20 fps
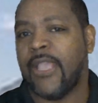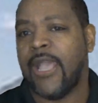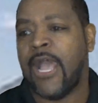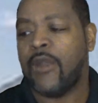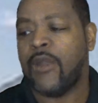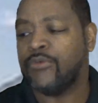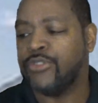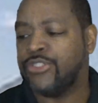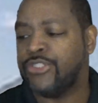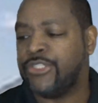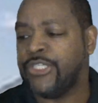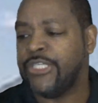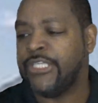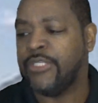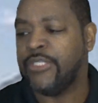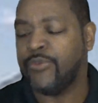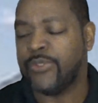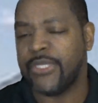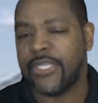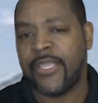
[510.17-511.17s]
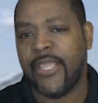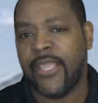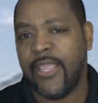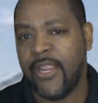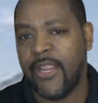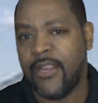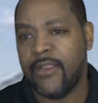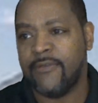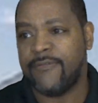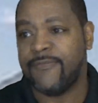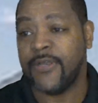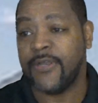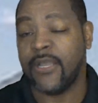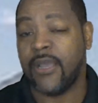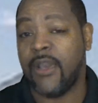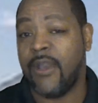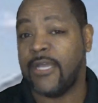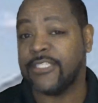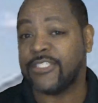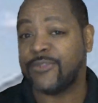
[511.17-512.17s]
our genuine care for
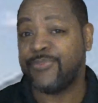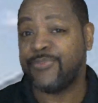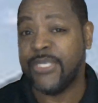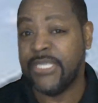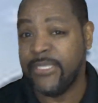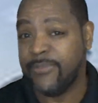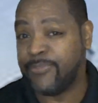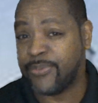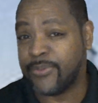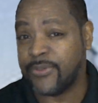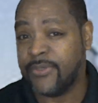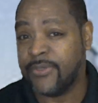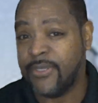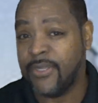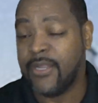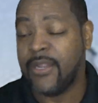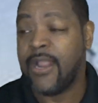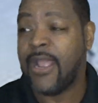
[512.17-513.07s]
God's people,